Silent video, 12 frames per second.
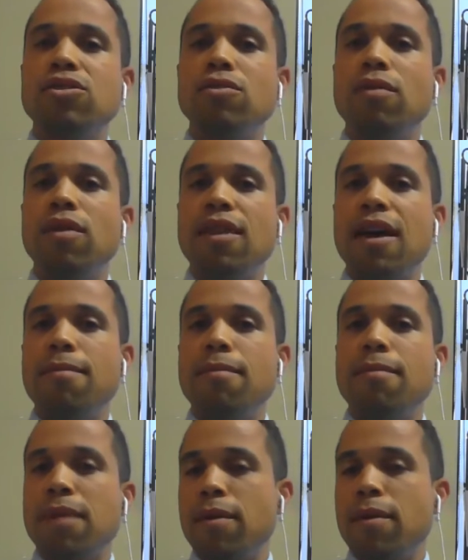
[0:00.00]
best suit
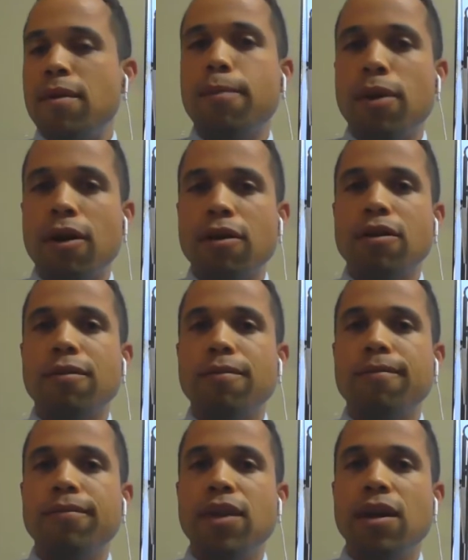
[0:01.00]
them and maybe their
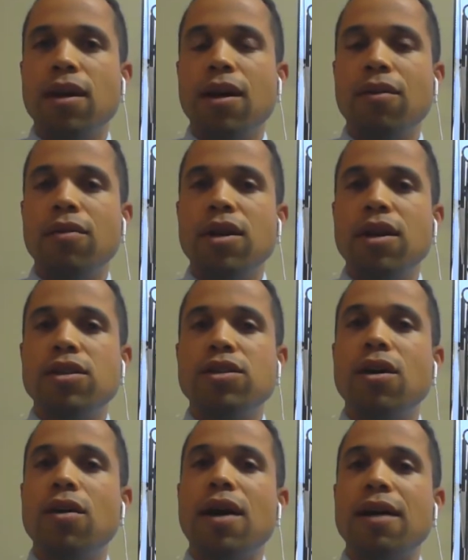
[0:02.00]
partner, you know?
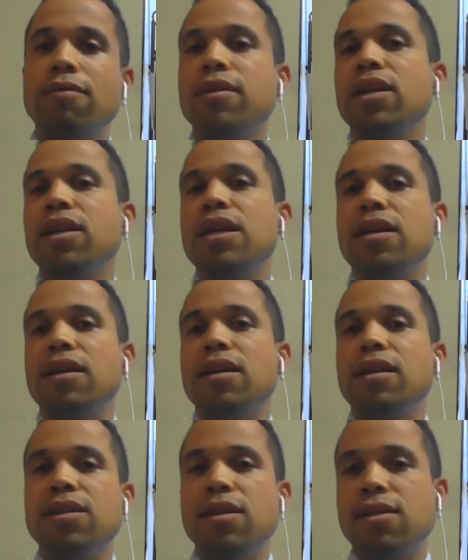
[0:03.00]
So I
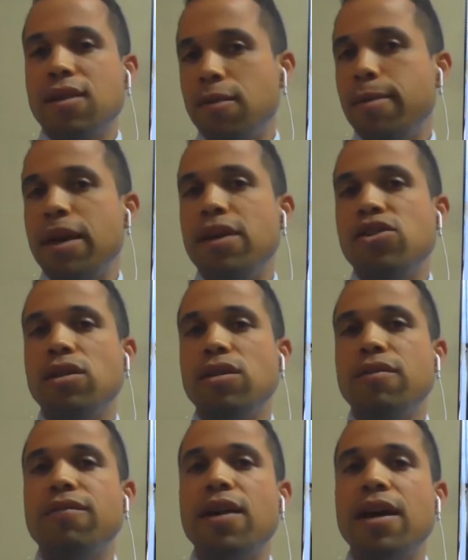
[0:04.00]
really listen to the
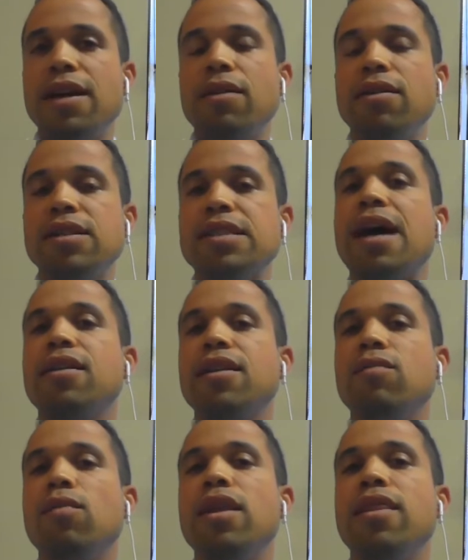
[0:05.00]
patient to find out
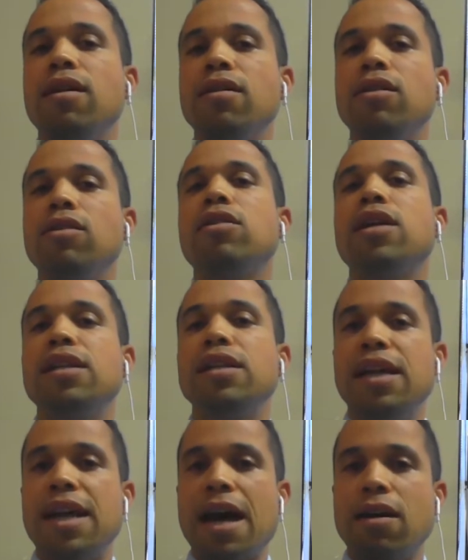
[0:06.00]
exactly what they're
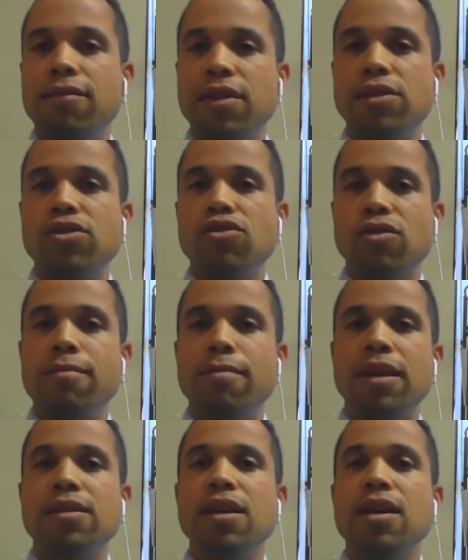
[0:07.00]
looking to get out of these
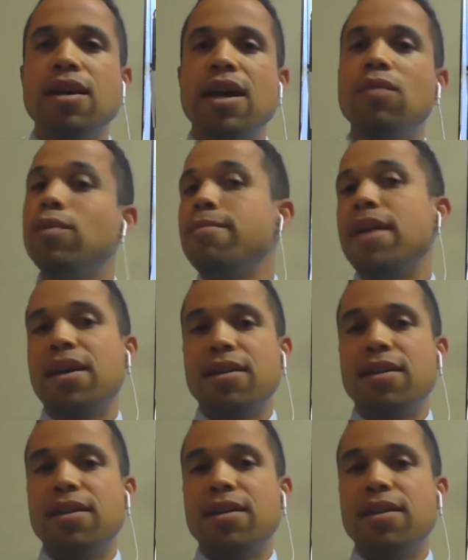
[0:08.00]
treatments, and